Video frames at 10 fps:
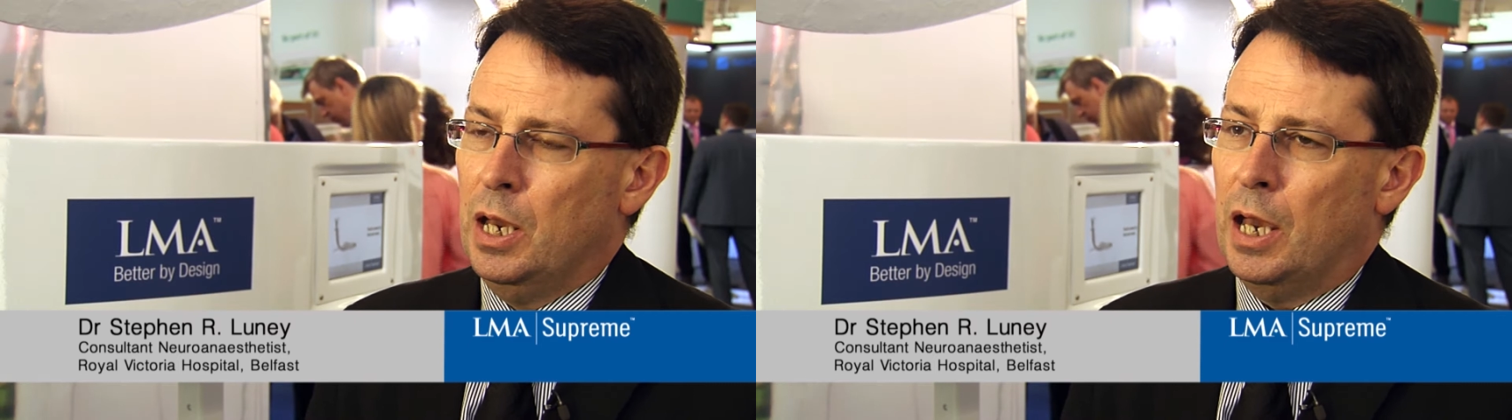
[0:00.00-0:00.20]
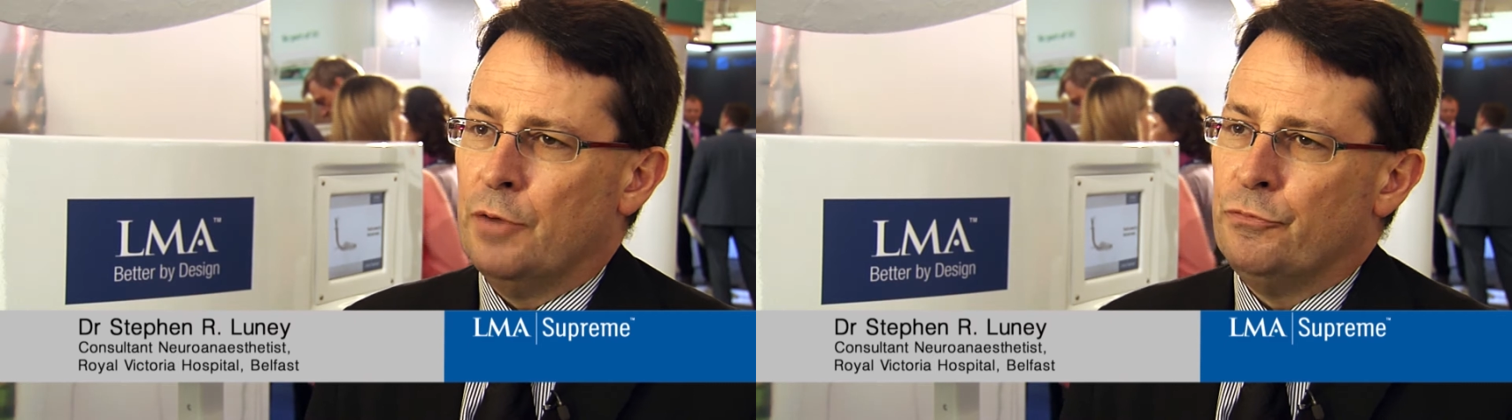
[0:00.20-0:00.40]

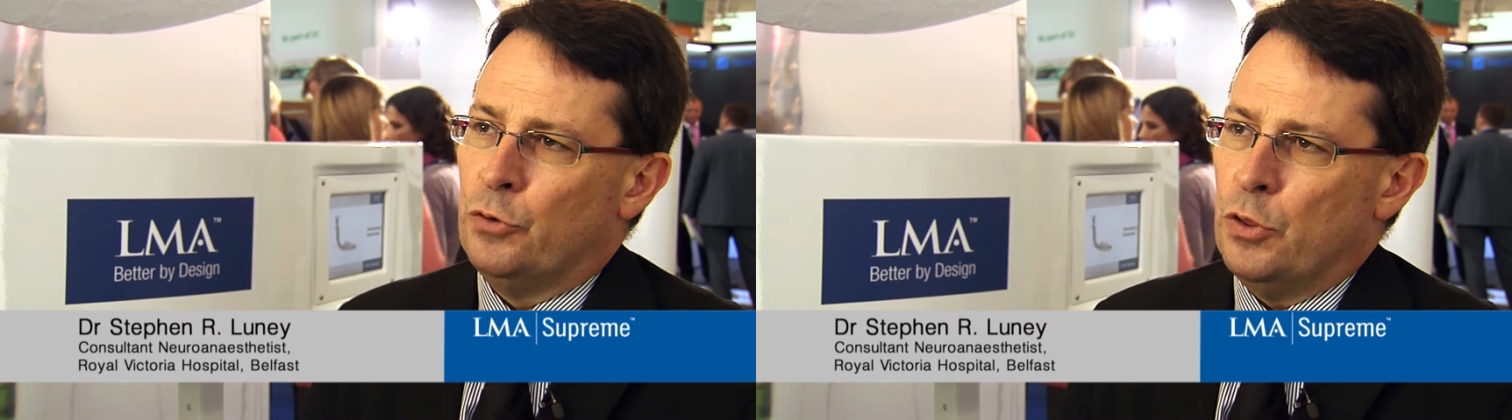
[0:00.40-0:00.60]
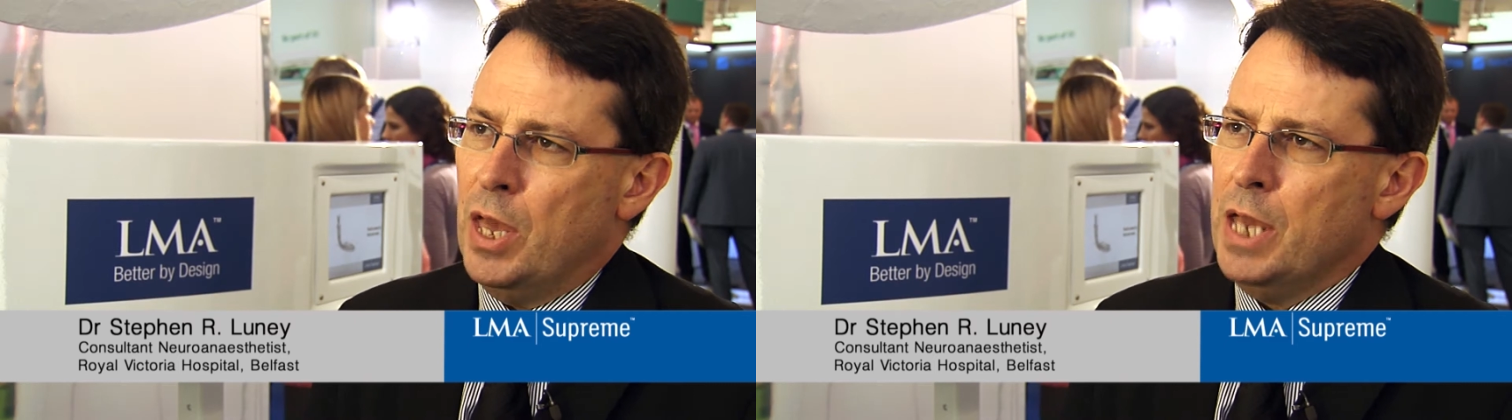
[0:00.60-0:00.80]
Uh,
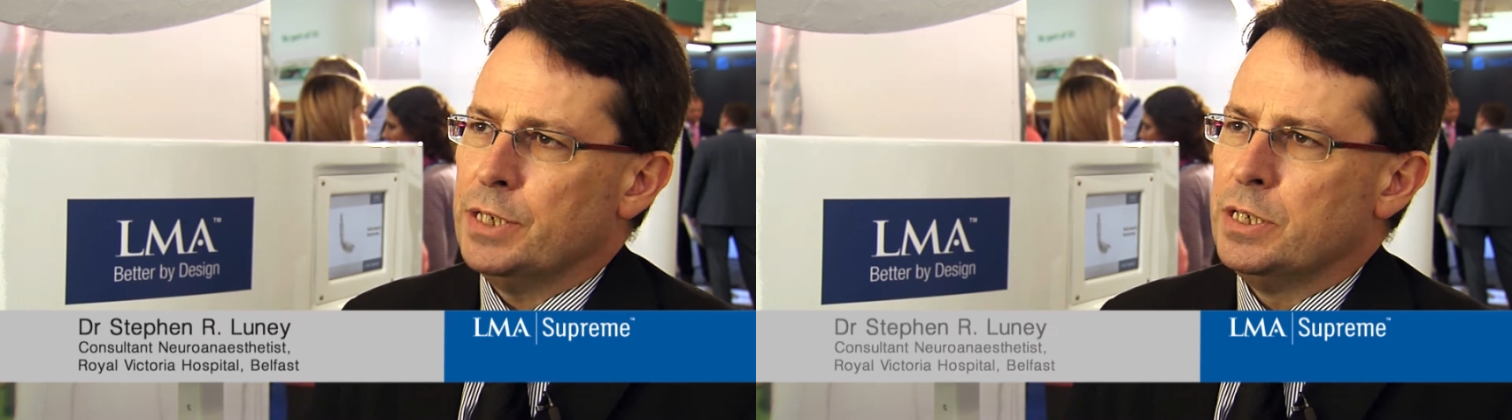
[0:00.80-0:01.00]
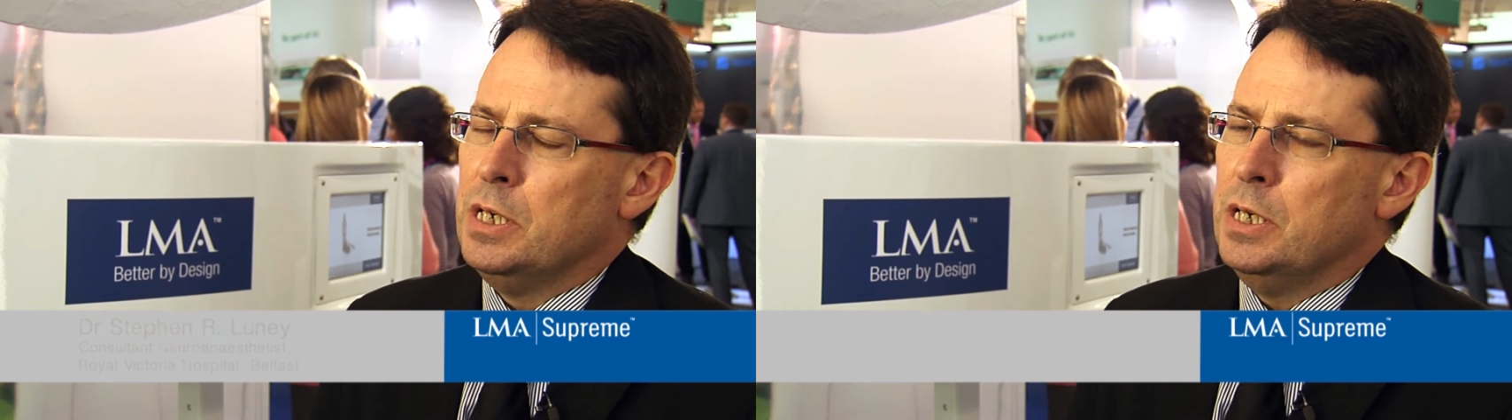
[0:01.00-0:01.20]
for
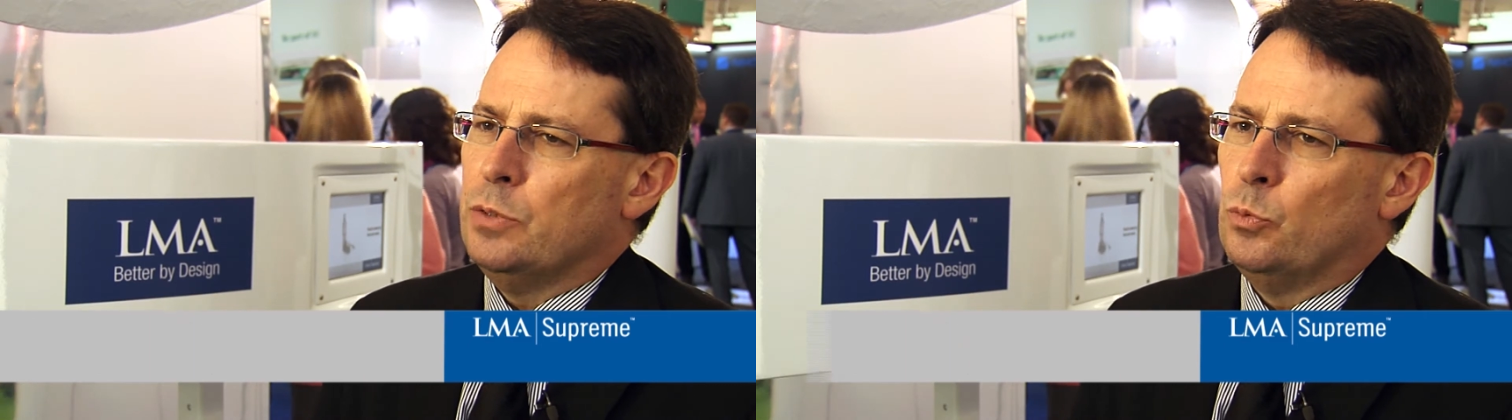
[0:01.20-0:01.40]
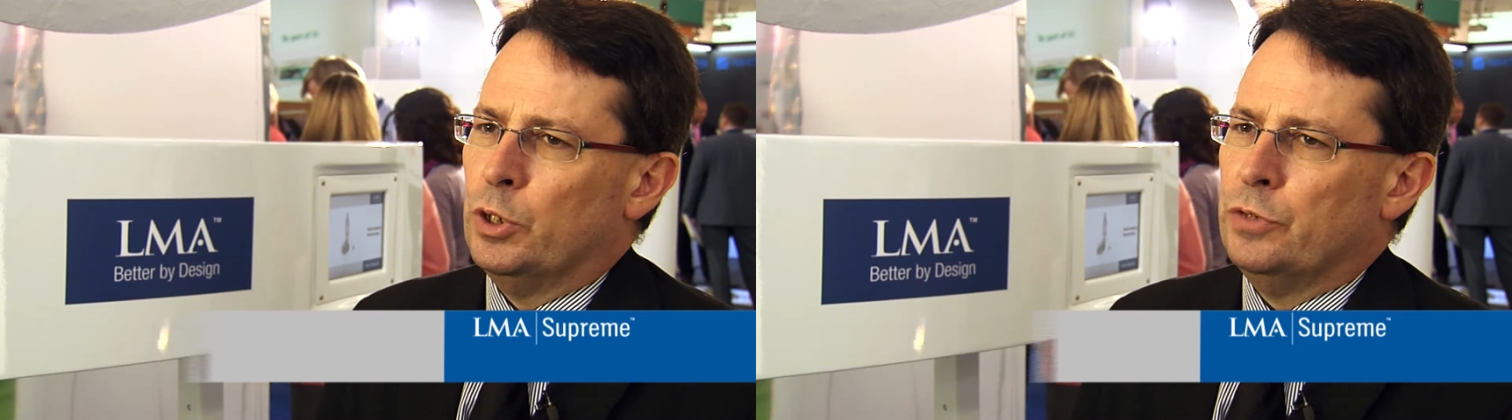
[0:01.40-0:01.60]
that,
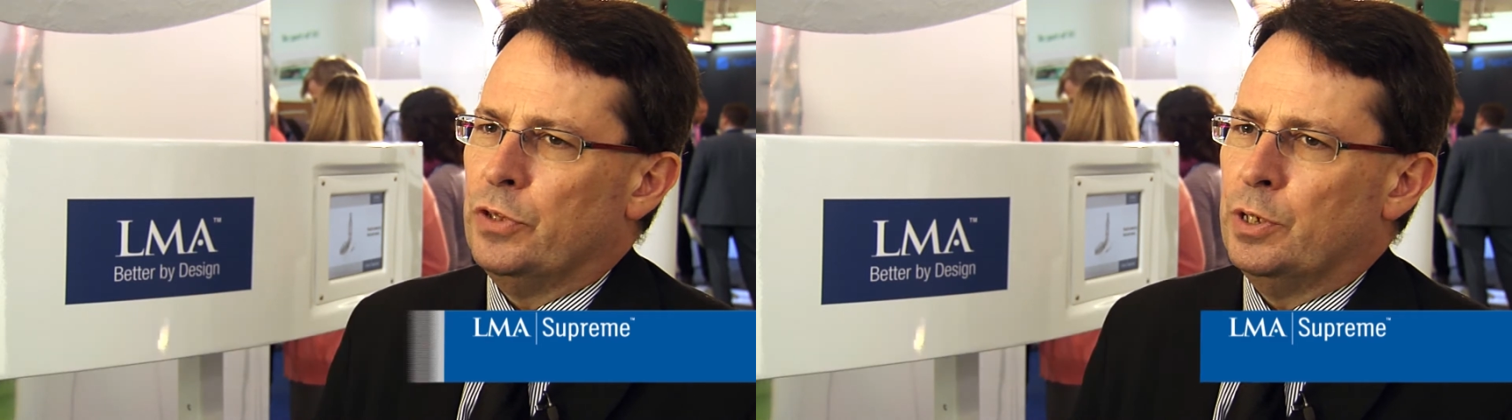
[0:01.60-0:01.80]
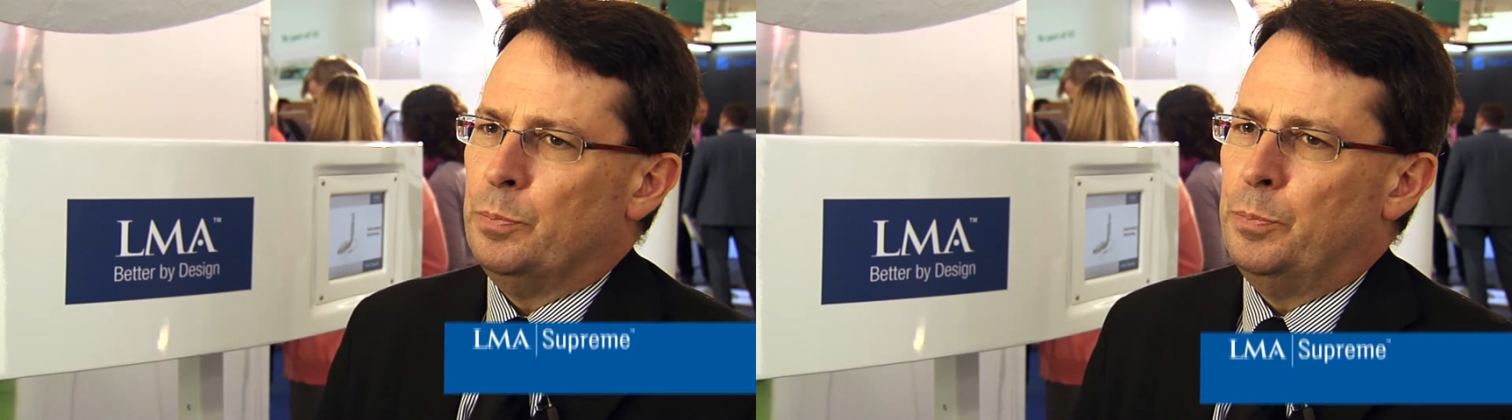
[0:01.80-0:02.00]
one of
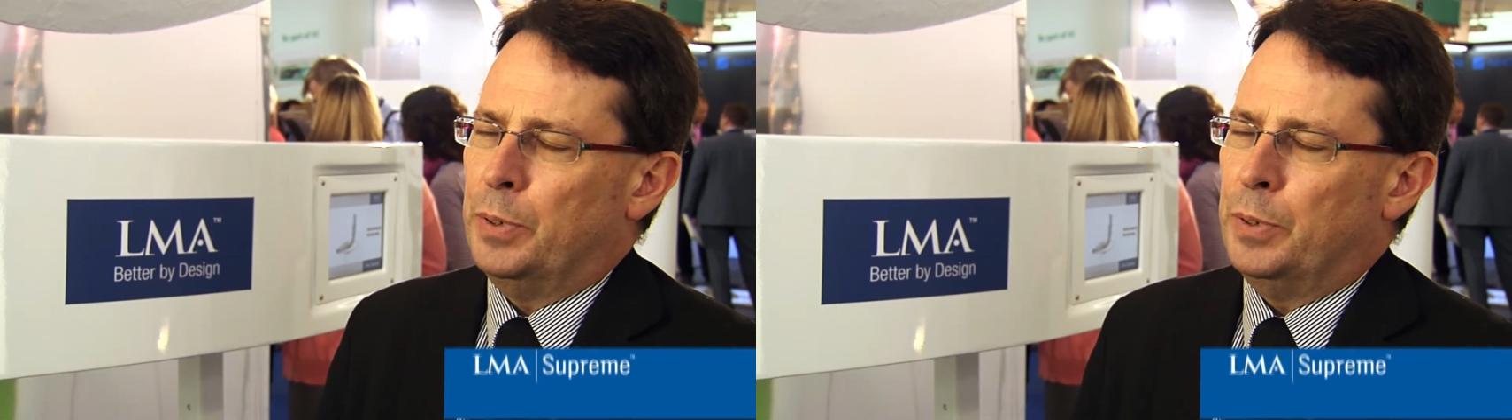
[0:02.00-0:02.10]
the